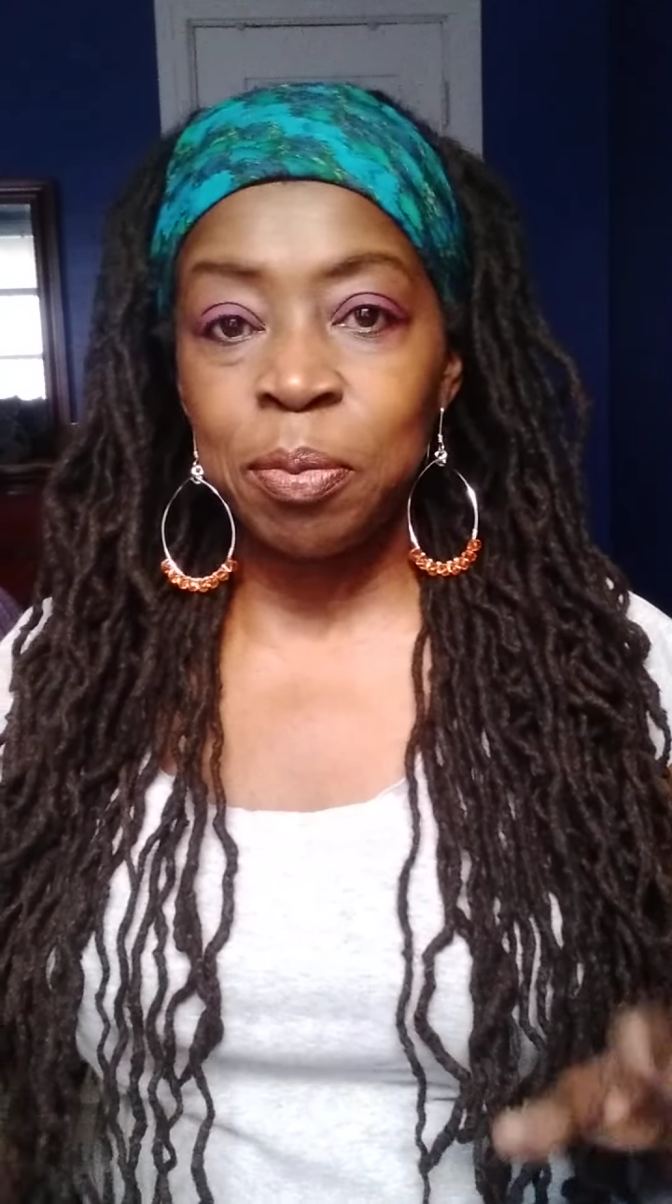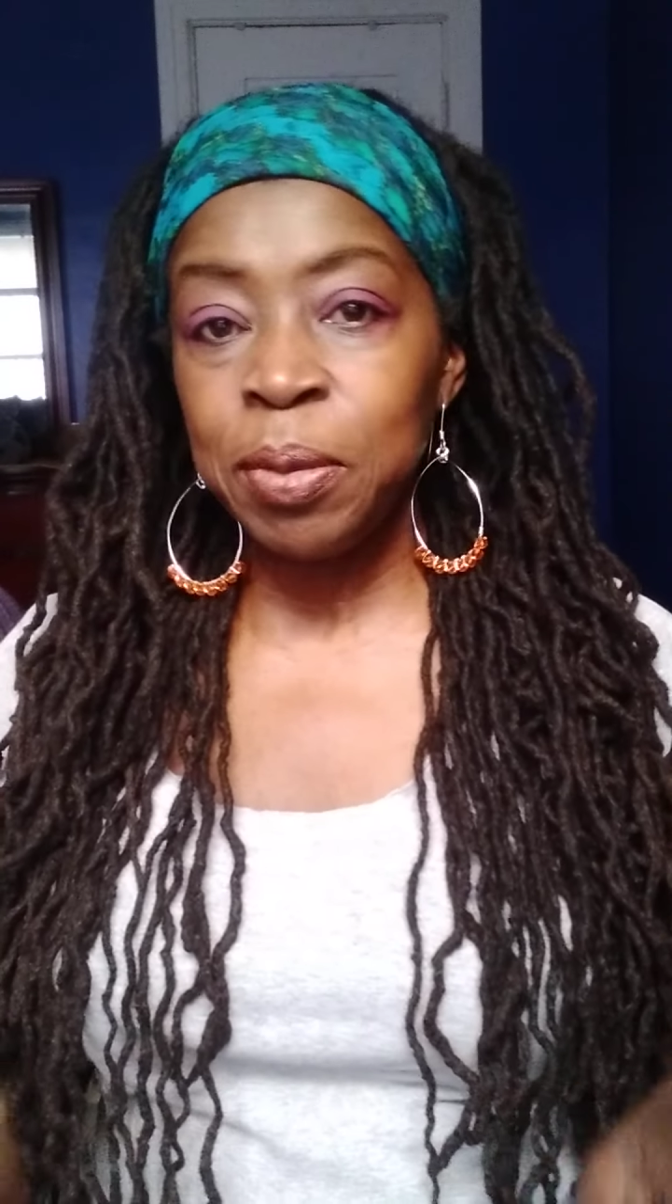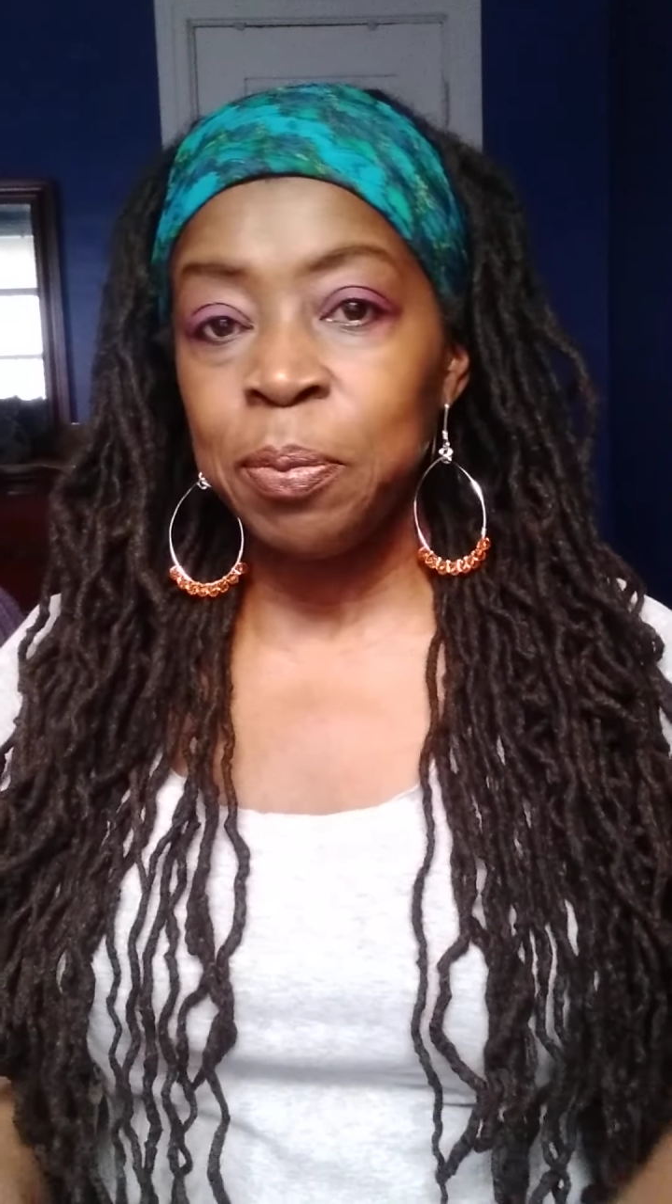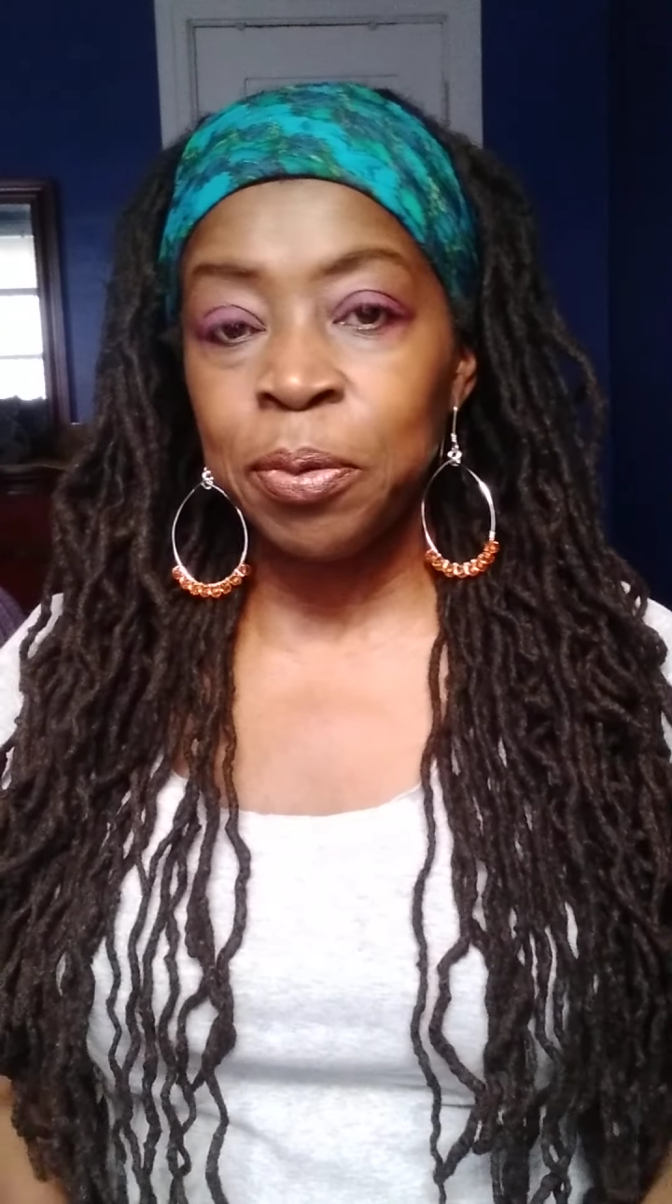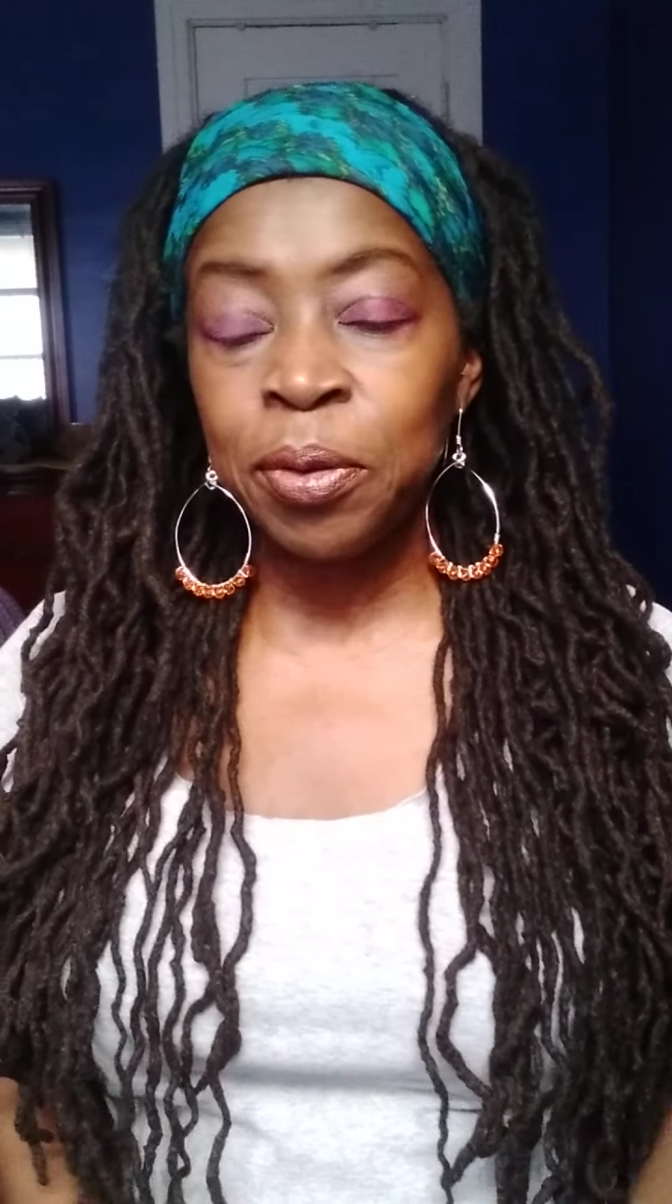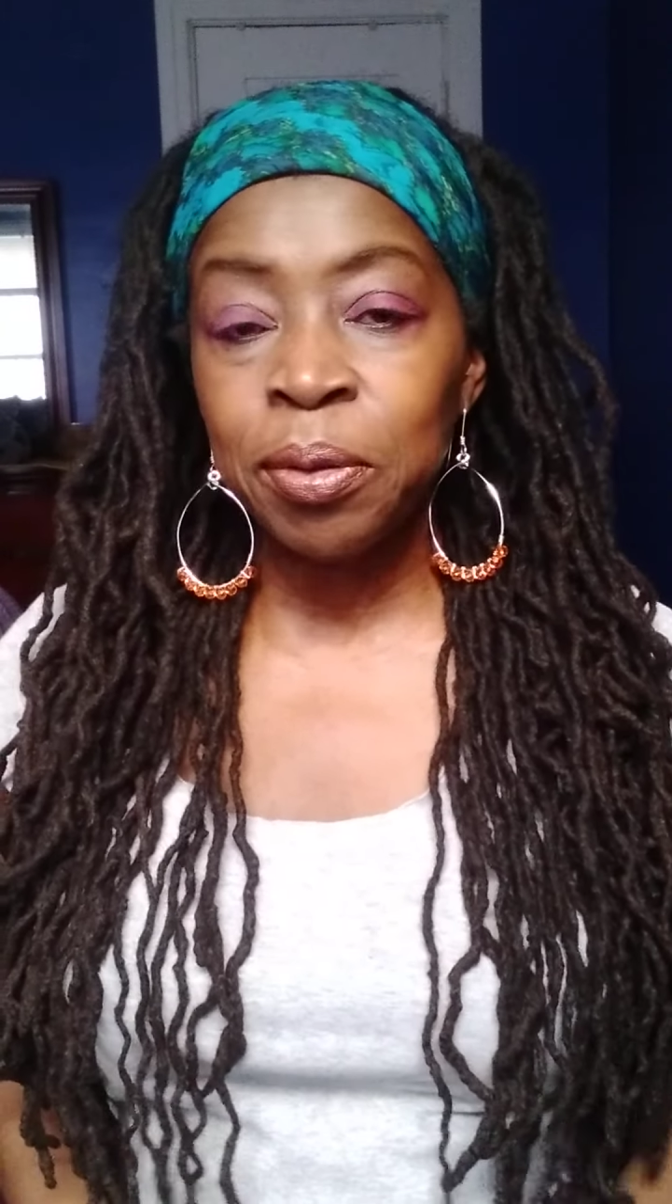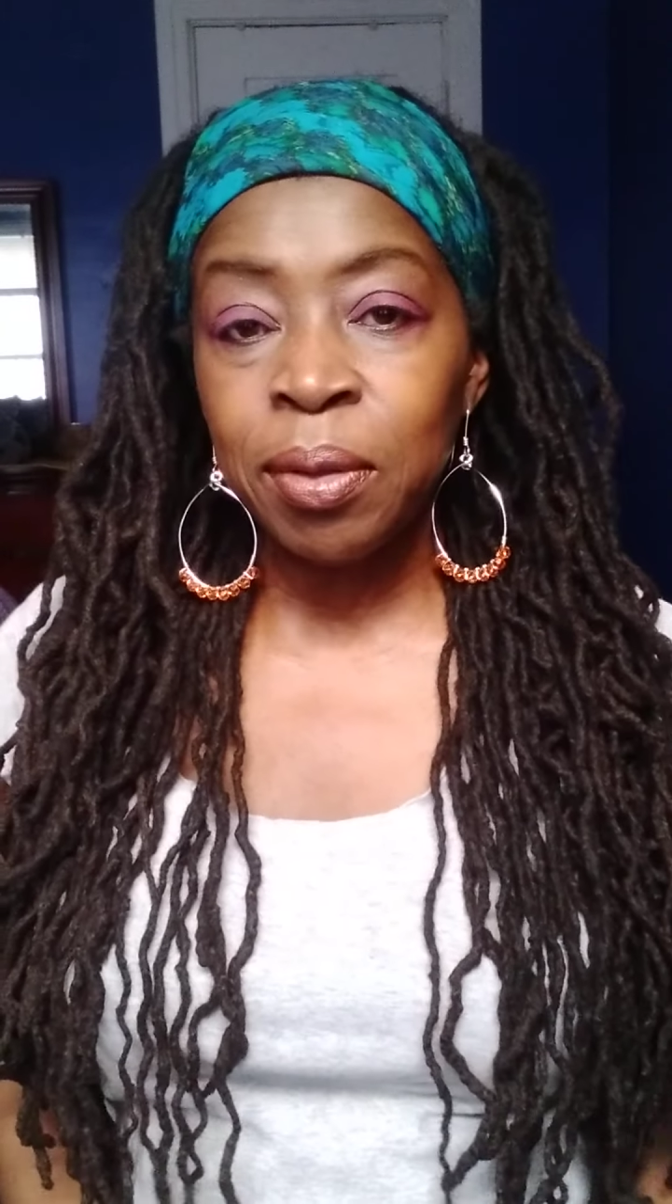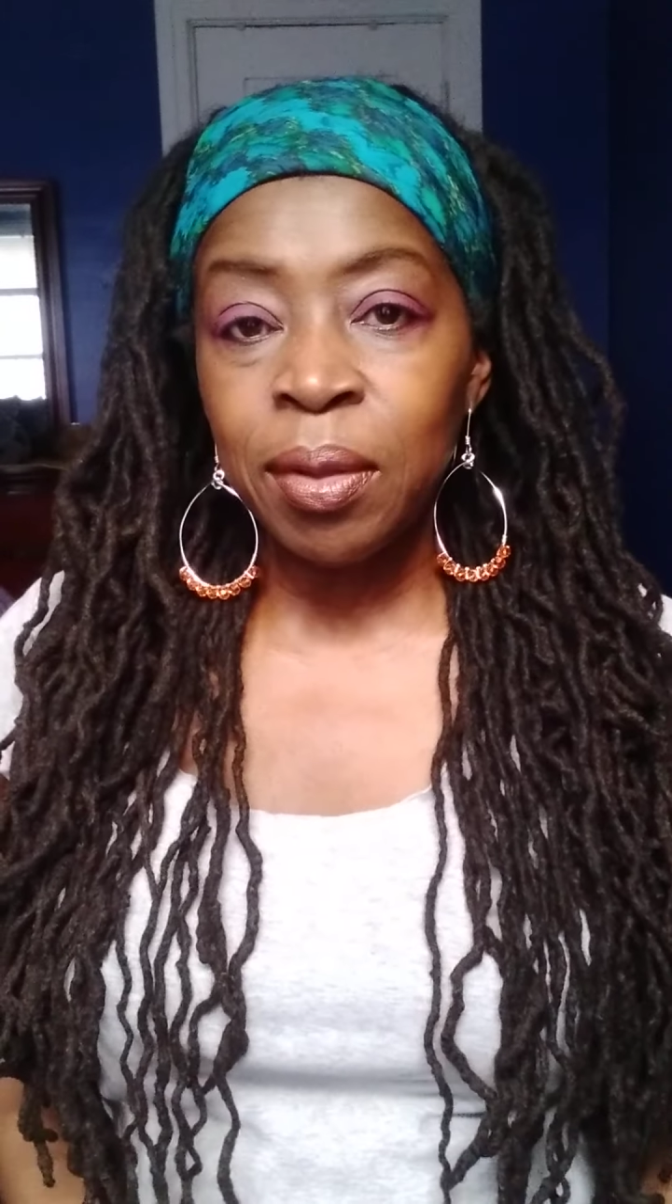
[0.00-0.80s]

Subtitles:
people